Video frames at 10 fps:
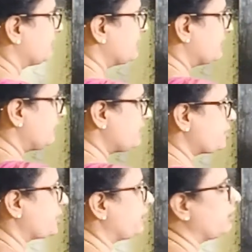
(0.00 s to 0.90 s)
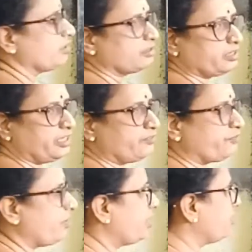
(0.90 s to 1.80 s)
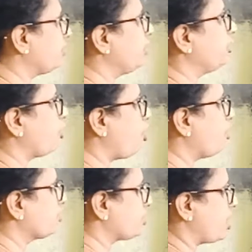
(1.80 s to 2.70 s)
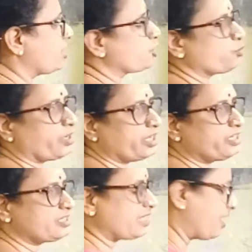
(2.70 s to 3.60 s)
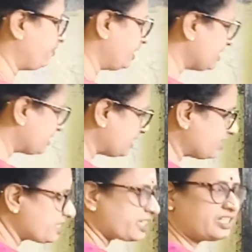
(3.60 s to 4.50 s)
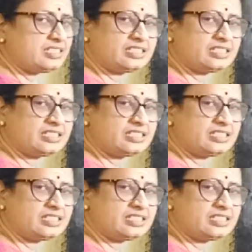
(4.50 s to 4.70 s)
cylindrical, infinitely long charged wire is having a cylindrical